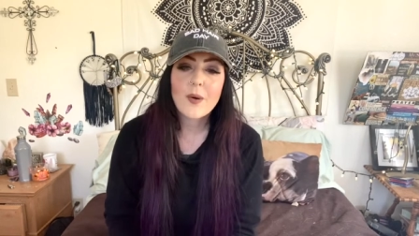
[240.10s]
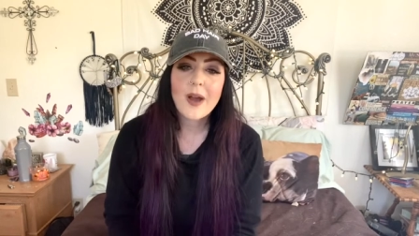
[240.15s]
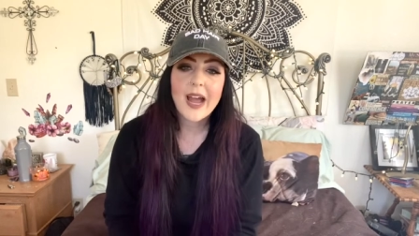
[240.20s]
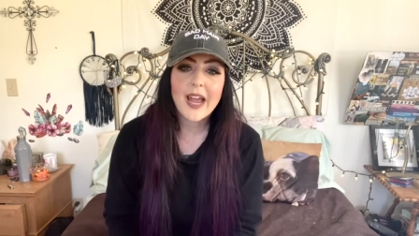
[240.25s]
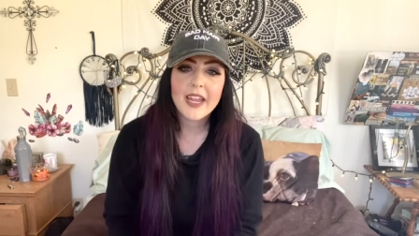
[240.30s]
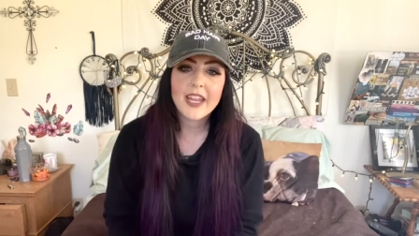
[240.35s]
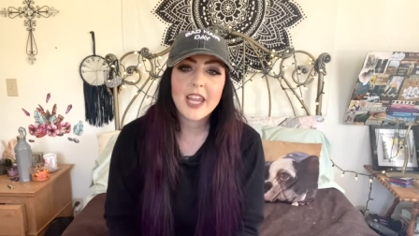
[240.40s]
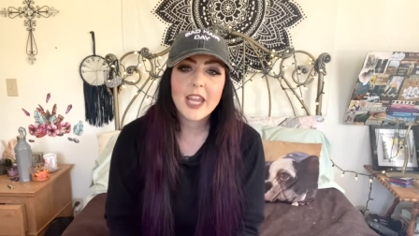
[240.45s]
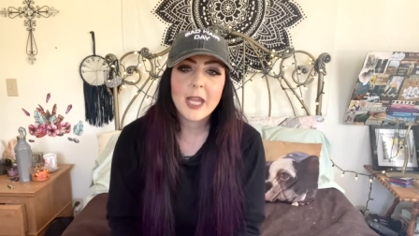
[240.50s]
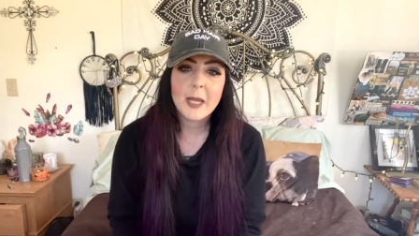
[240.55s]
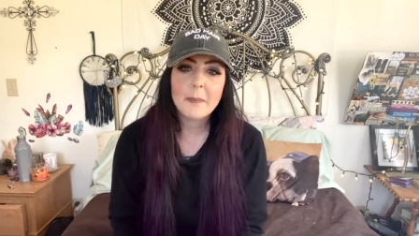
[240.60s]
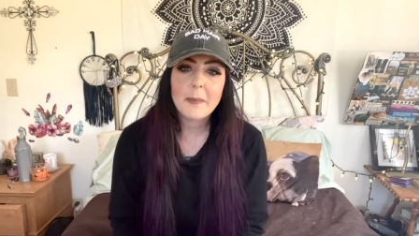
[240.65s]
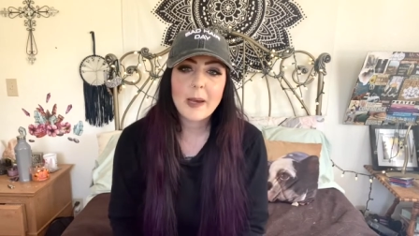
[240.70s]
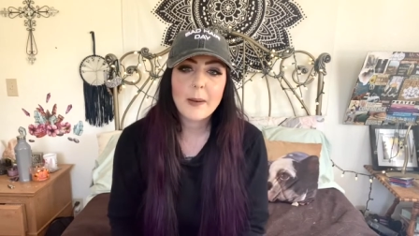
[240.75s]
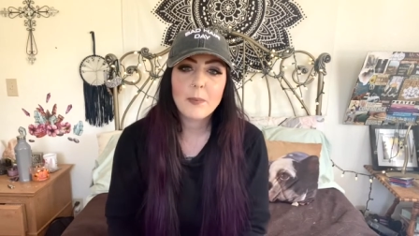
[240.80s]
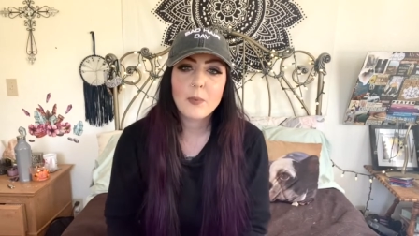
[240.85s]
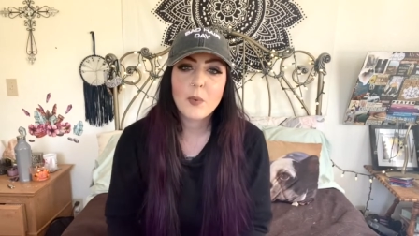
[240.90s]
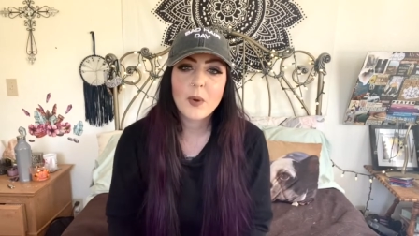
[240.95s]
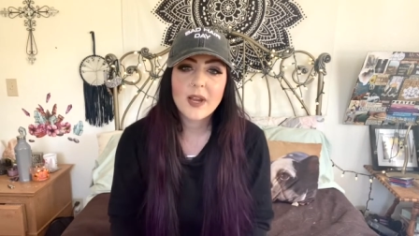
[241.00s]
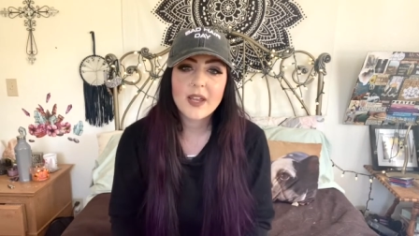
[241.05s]
I came
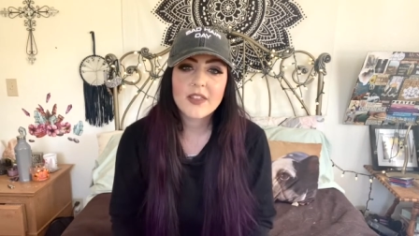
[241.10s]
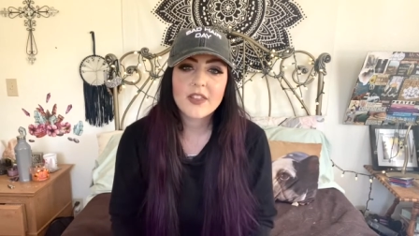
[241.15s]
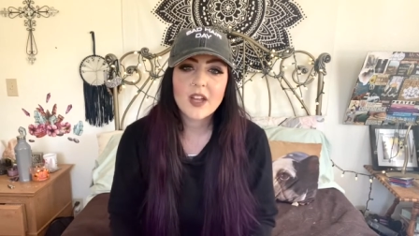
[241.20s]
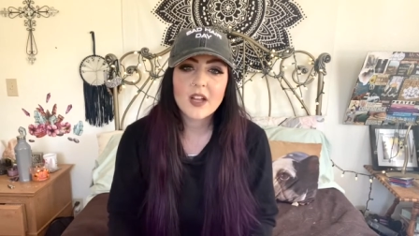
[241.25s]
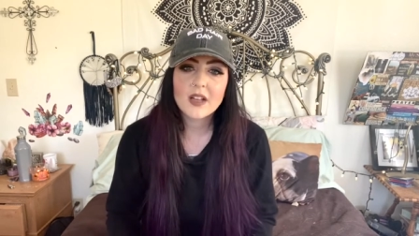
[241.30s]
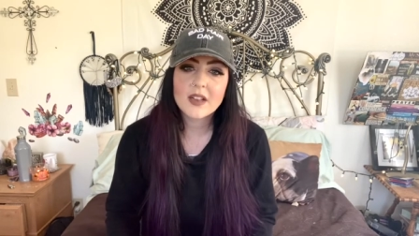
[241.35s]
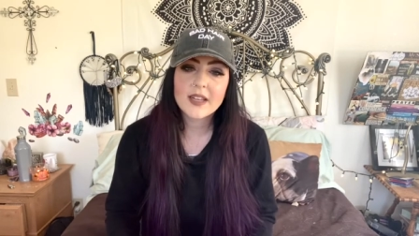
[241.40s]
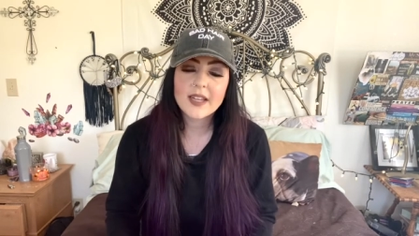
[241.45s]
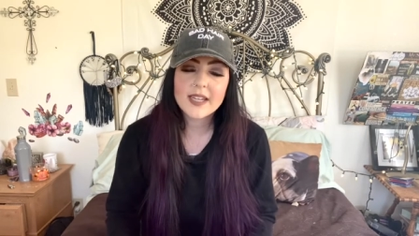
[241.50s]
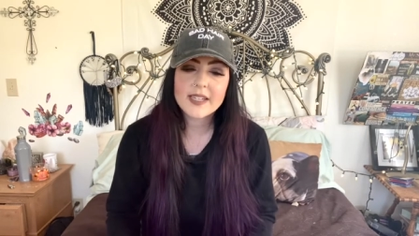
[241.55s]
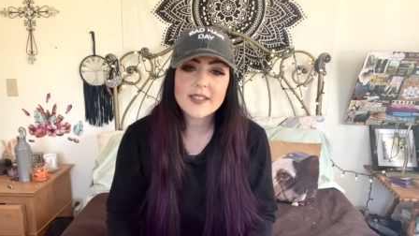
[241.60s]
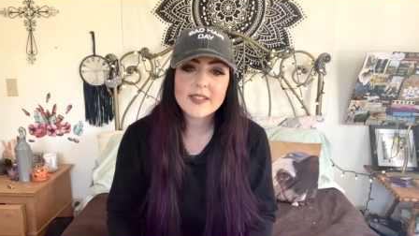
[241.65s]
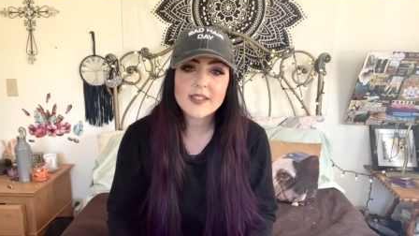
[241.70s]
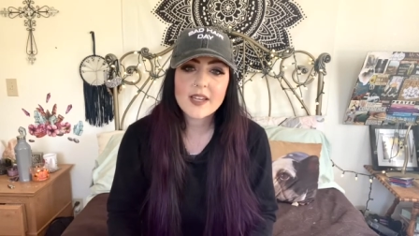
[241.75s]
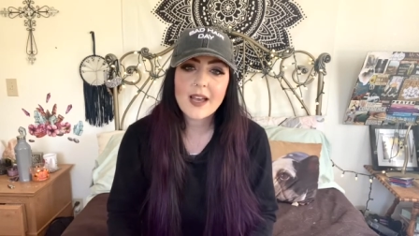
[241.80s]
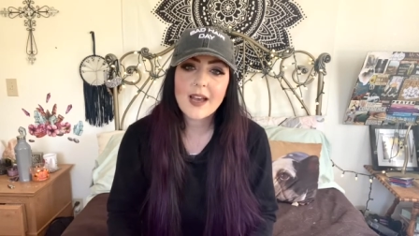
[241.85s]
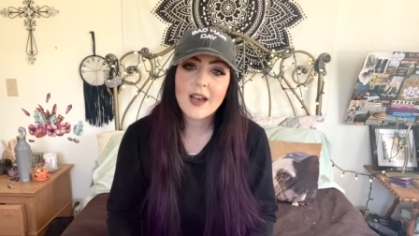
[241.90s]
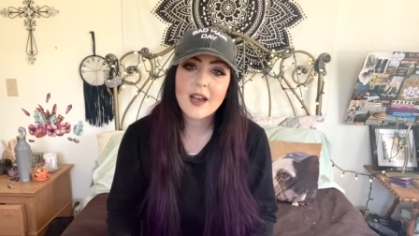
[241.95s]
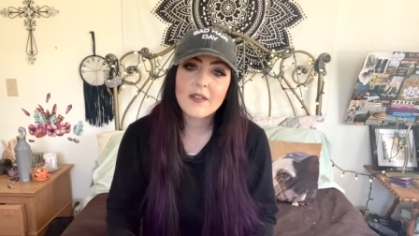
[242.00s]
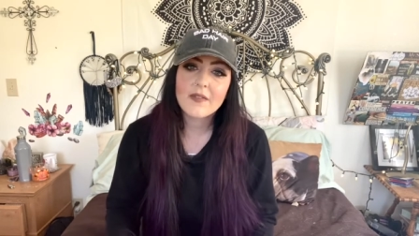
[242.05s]
up with a list
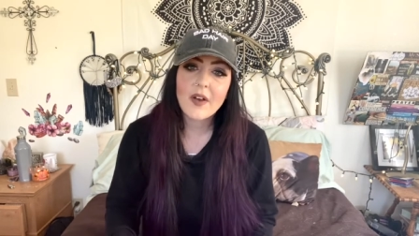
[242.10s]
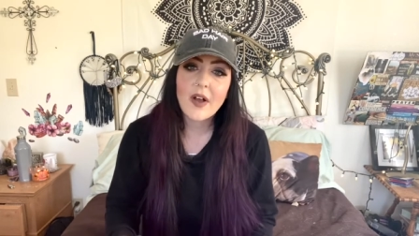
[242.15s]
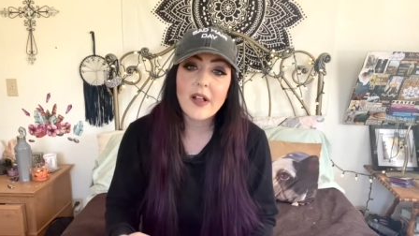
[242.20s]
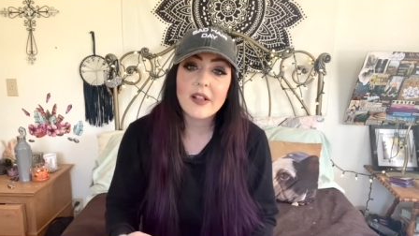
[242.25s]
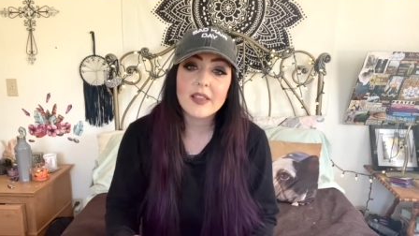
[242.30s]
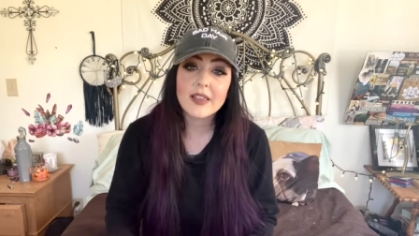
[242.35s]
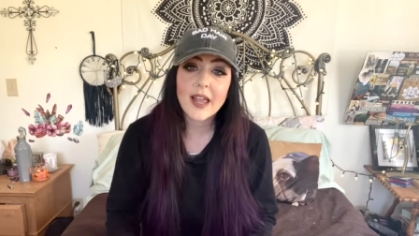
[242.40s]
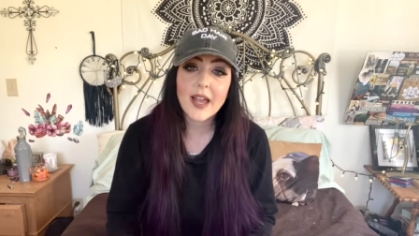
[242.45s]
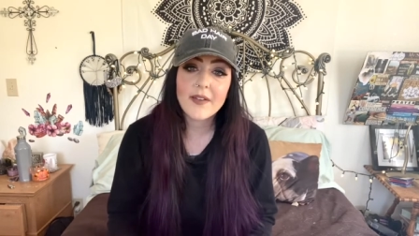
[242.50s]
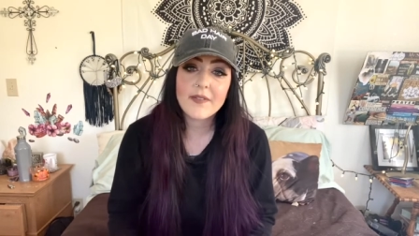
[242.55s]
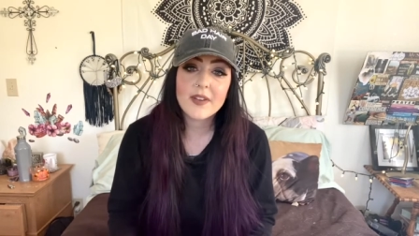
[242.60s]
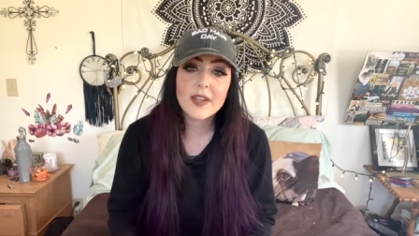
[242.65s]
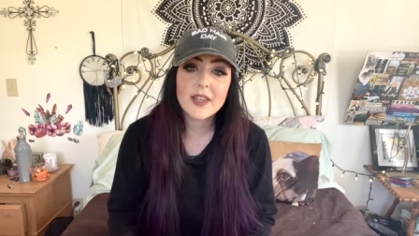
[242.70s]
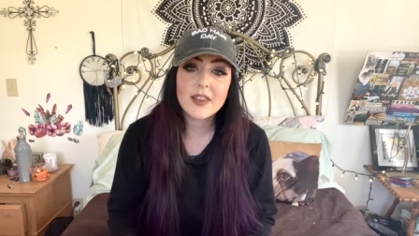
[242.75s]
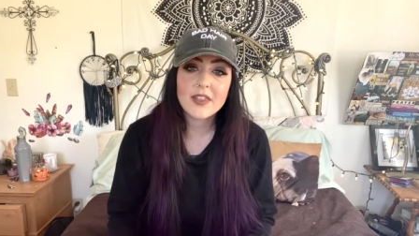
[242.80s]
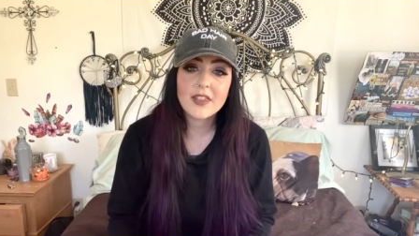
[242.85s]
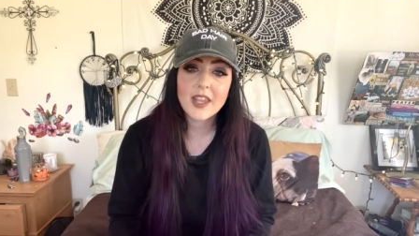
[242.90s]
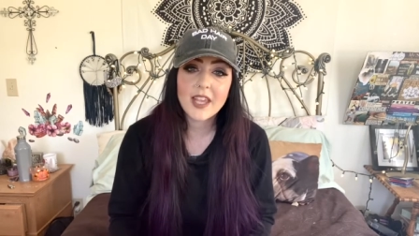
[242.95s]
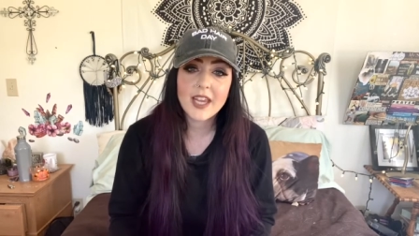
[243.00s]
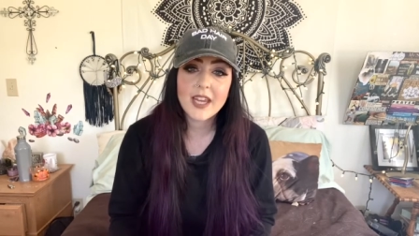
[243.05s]
of
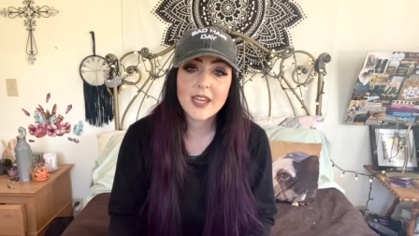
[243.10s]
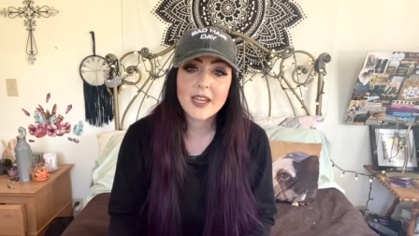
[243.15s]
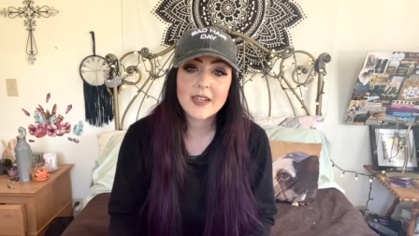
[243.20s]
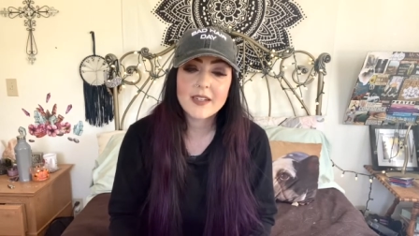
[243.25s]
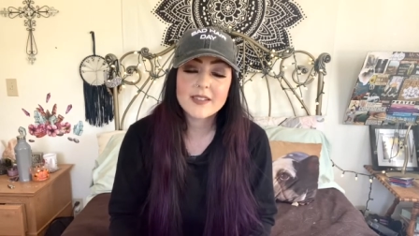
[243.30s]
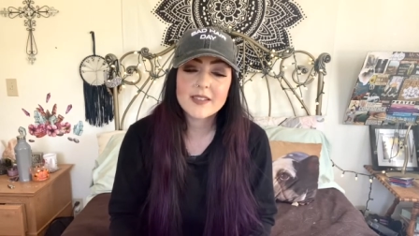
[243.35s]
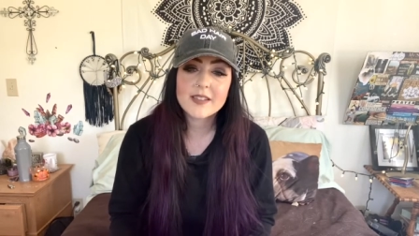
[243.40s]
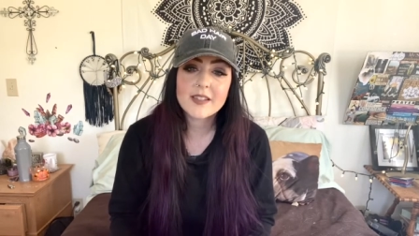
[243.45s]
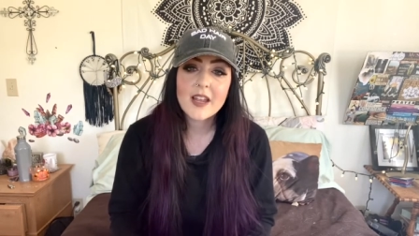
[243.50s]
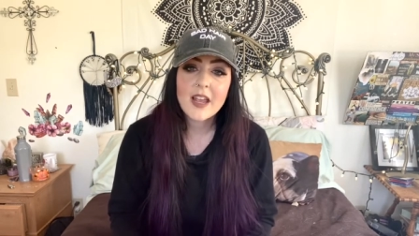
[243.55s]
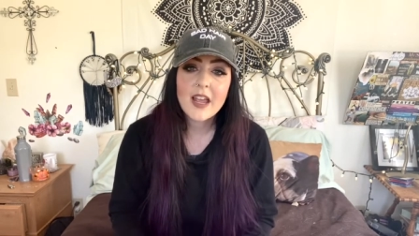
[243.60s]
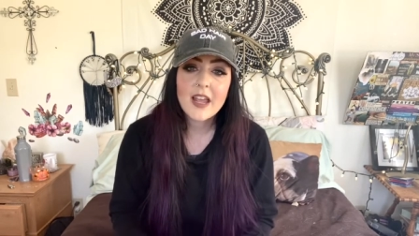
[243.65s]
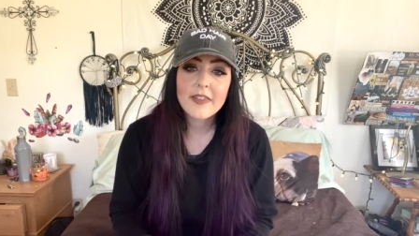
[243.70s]
11 things